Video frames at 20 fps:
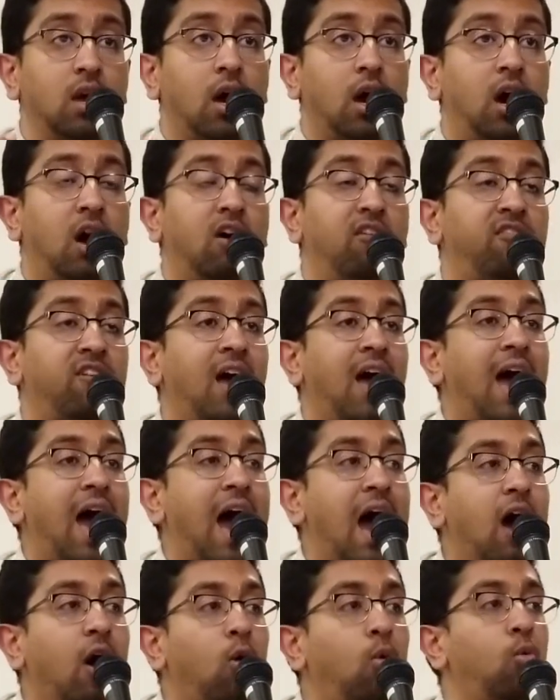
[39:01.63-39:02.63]
of
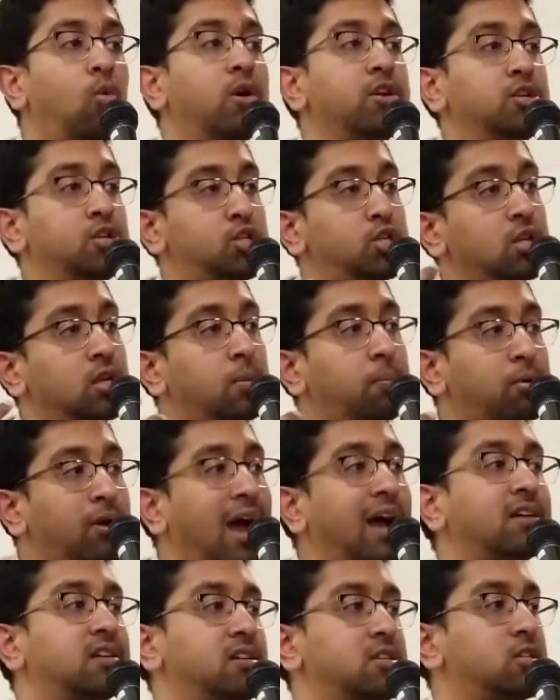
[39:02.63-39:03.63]
how one should
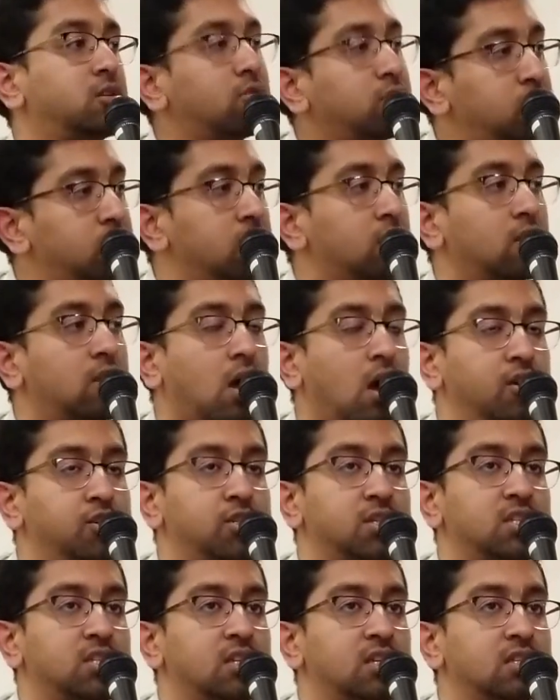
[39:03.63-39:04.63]
practice Krishna
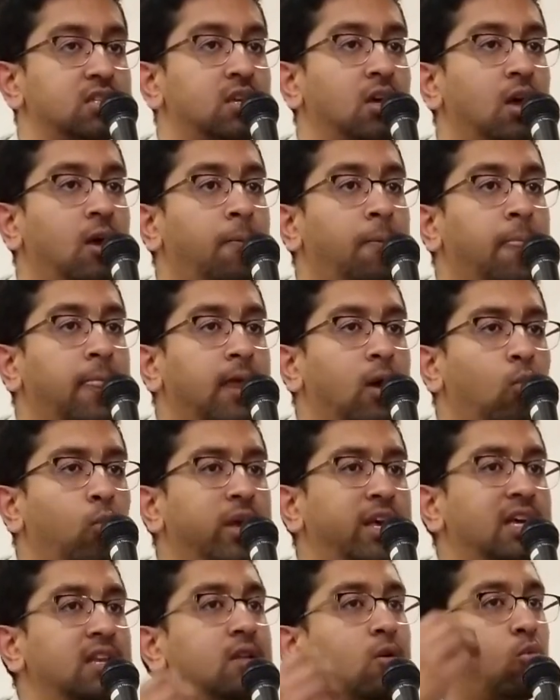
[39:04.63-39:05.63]
consciousness. We
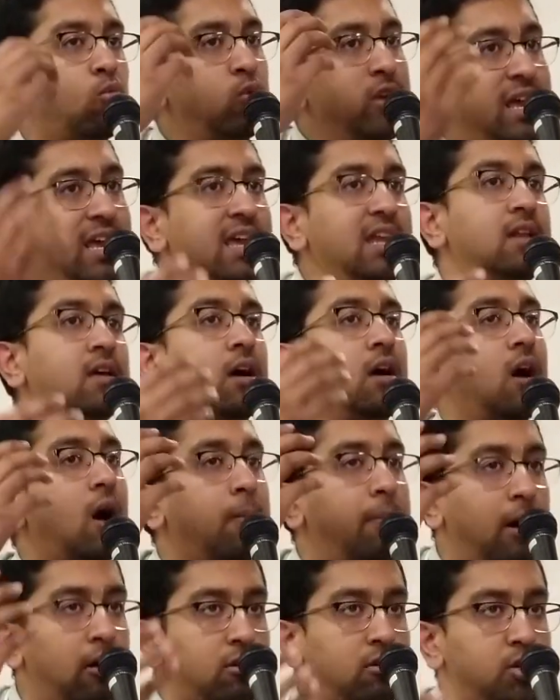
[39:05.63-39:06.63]
can read
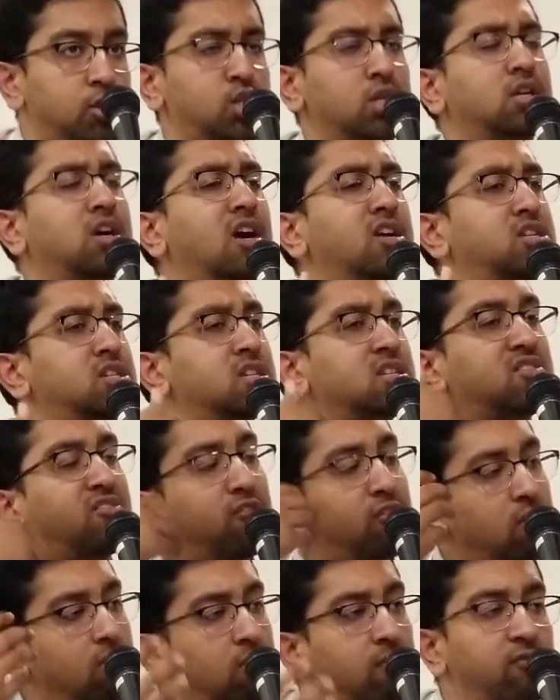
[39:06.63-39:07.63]
about Krishna consciousness
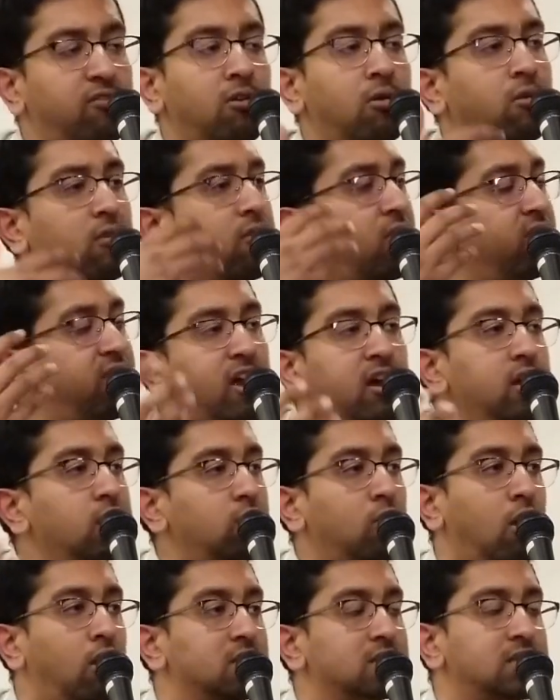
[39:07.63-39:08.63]
for a very
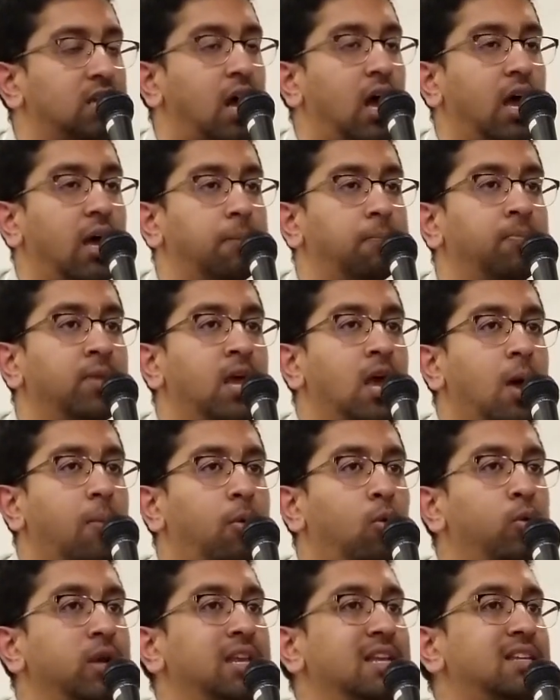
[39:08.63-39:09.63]
long time,
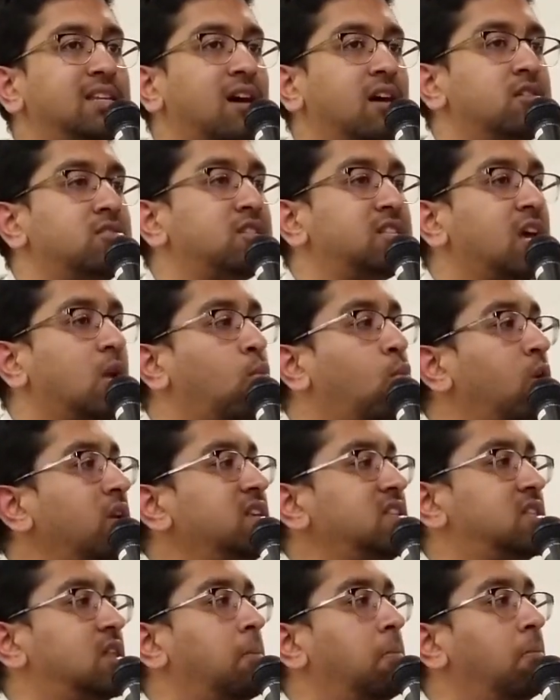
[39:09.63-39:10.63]
but we need to understand what
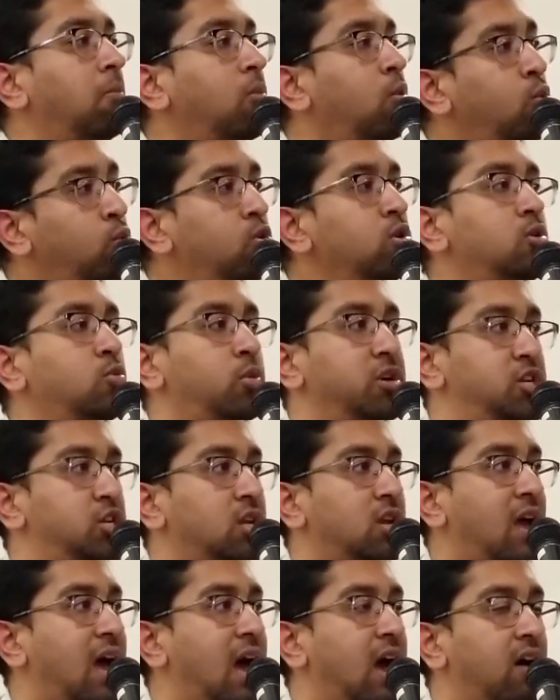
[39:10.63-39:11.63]
is the mood we
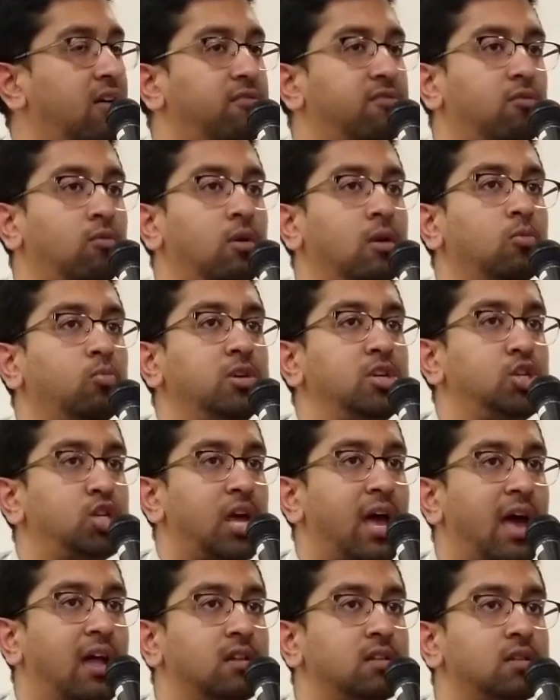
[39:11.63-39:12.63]
should have when we
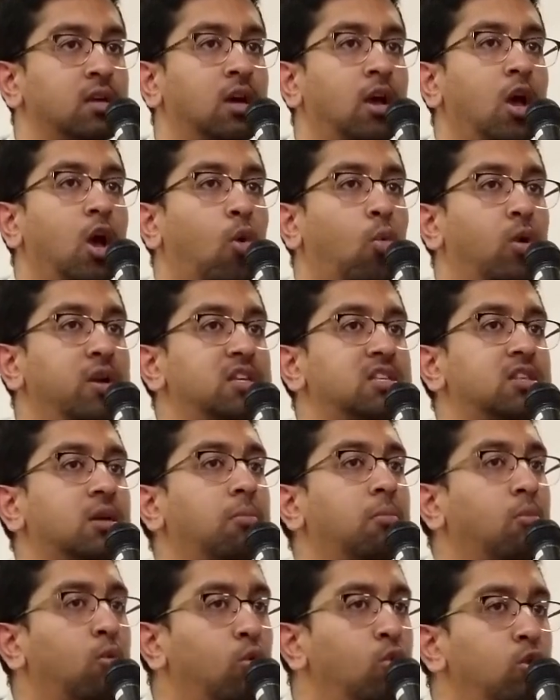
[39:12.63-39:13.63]
chant. What is the
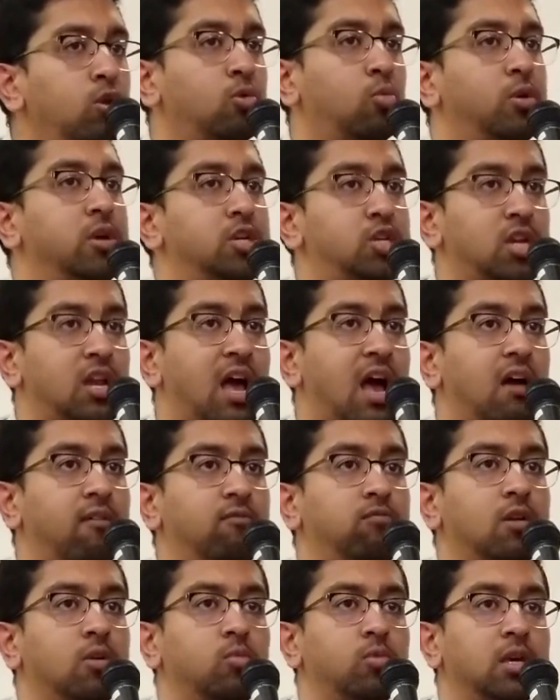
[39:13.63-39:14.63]
mood we should have
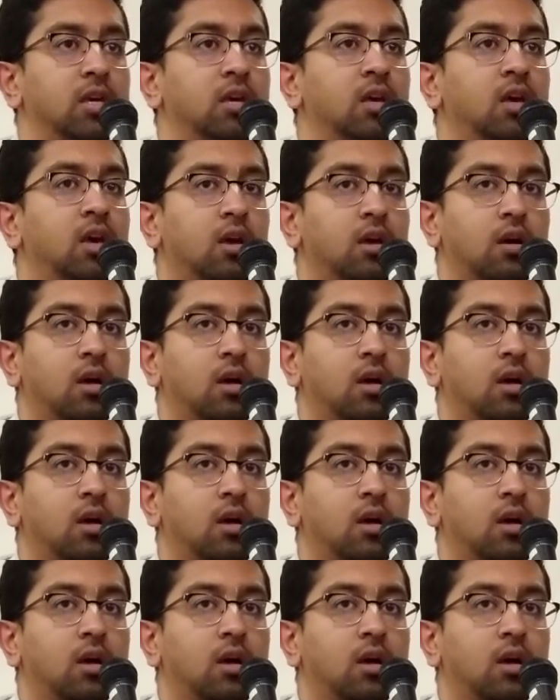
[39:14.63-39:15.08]
when we